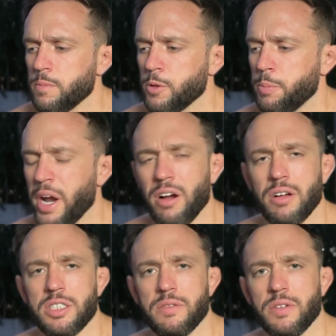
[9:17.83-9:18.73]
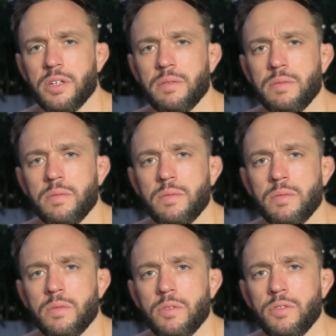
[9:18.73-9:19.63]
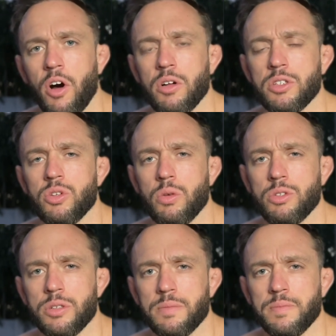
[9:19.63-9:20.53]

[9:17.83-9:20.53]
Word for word: the parents of a fallen soldier.